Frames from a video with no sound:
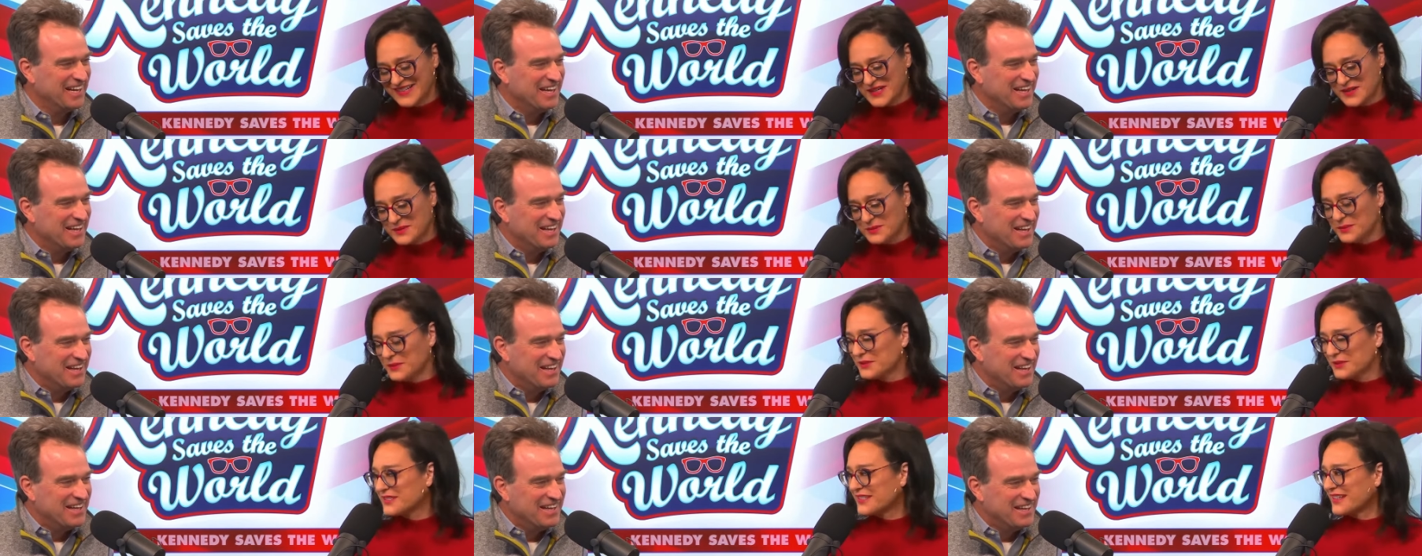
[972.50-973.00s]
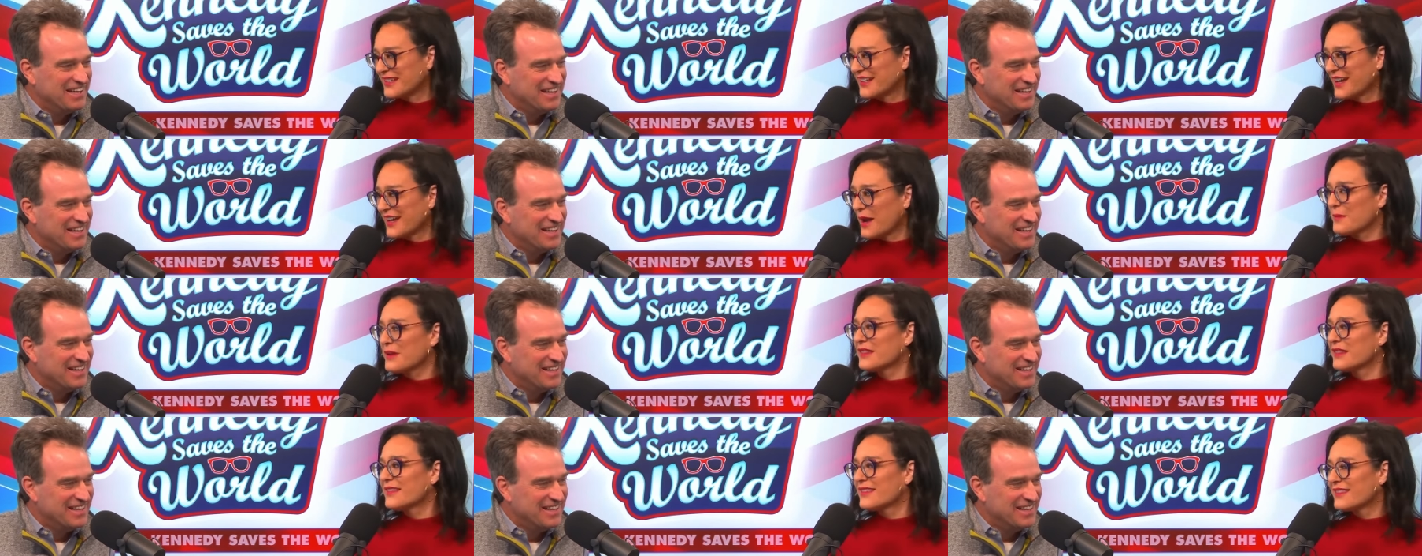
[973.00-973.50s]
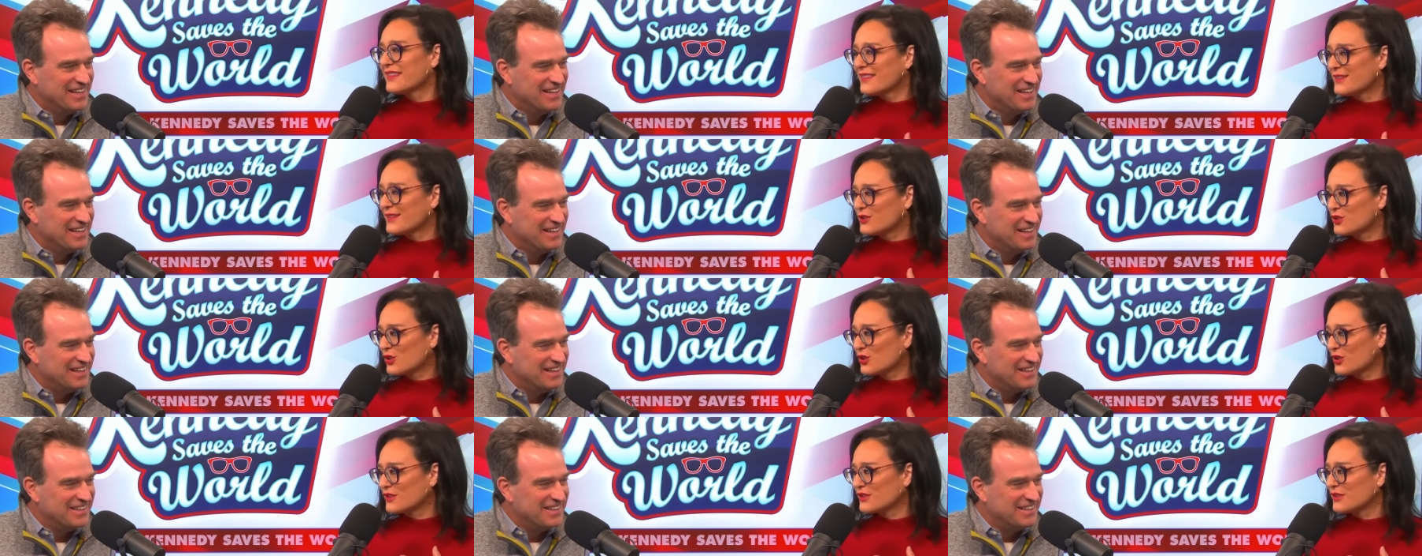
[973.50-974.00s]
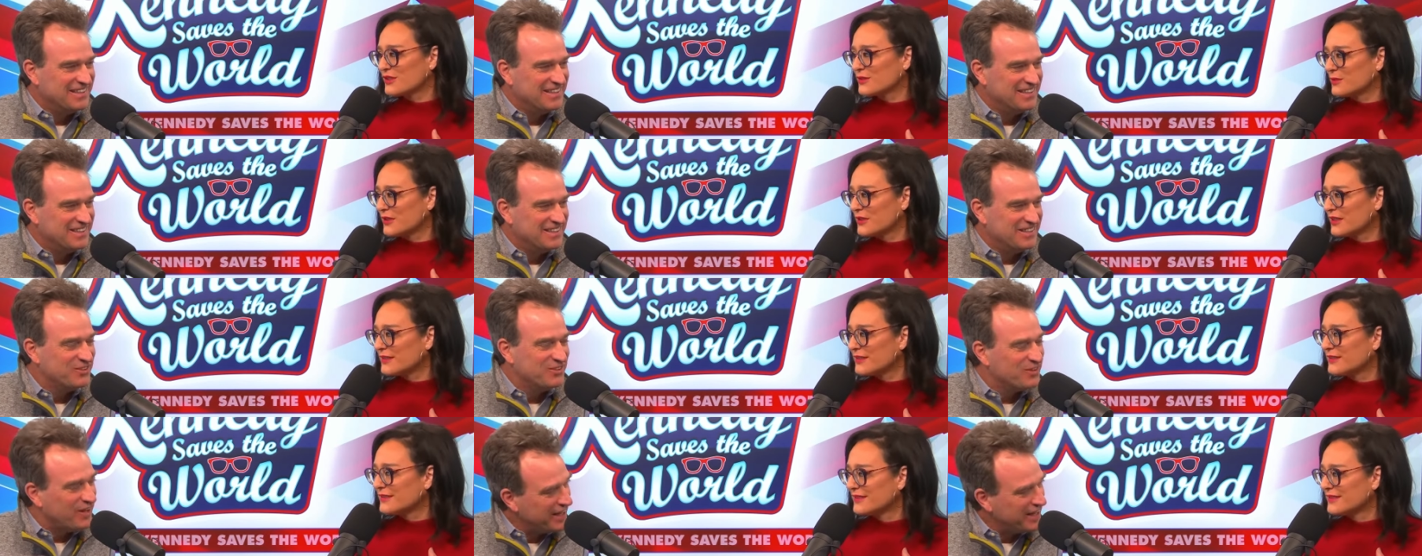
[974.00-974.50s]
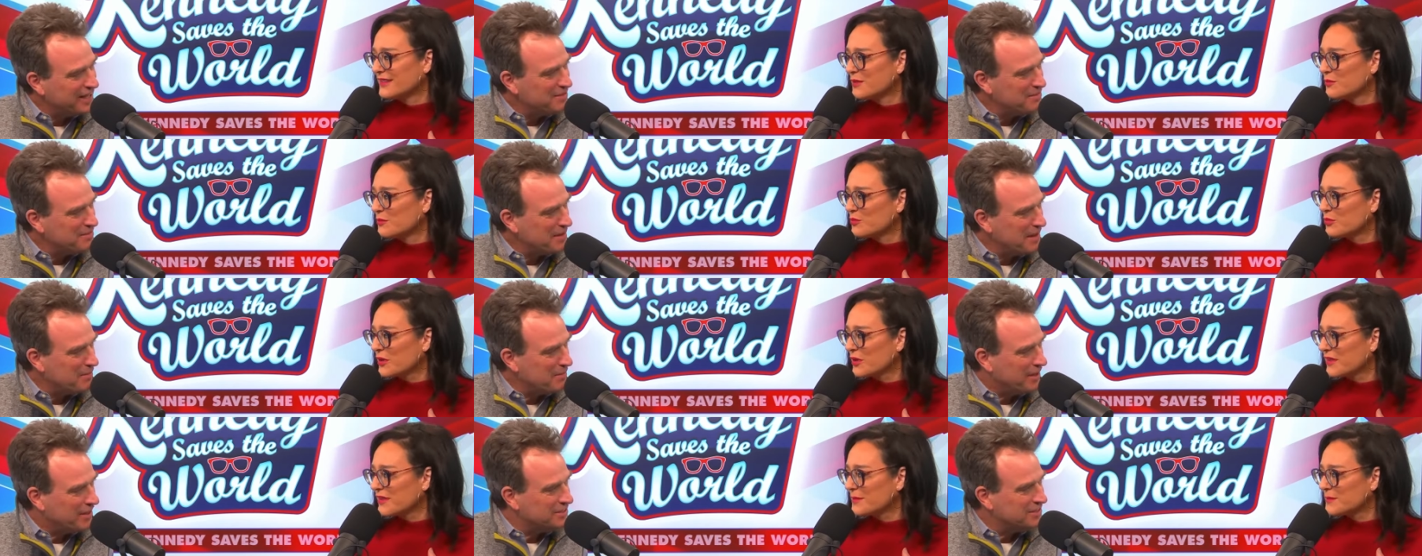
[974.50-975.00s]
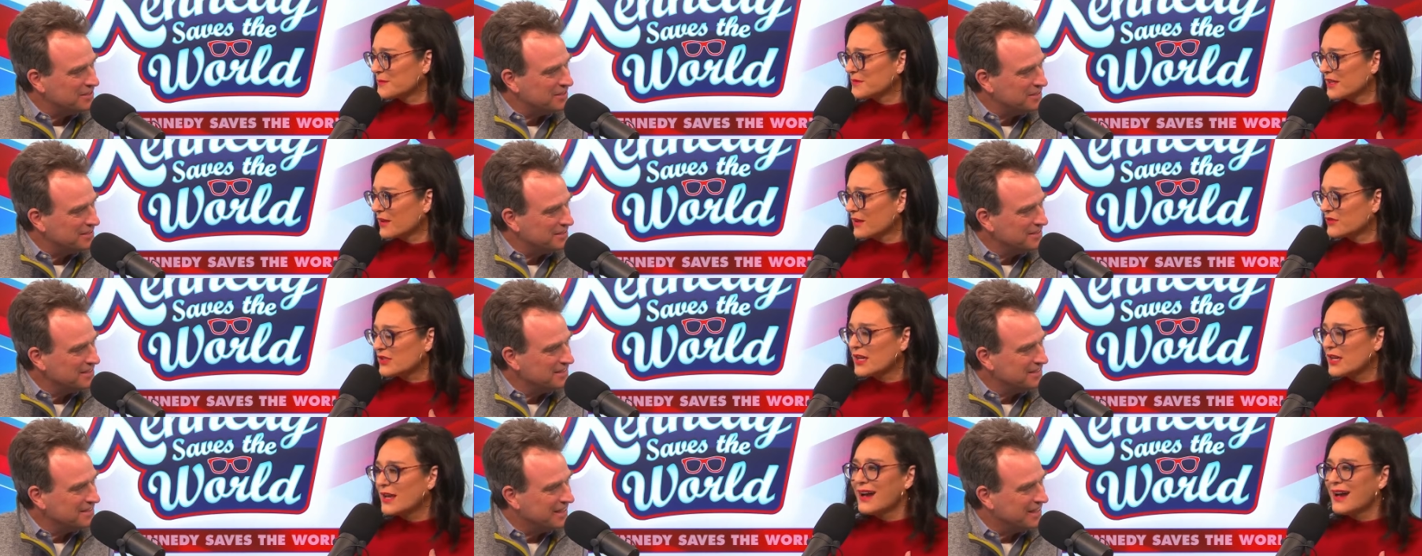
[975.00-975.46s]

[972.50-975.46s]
Speaker 1: We'll see. I mean, the, the shirts would you like him that print much? themselves.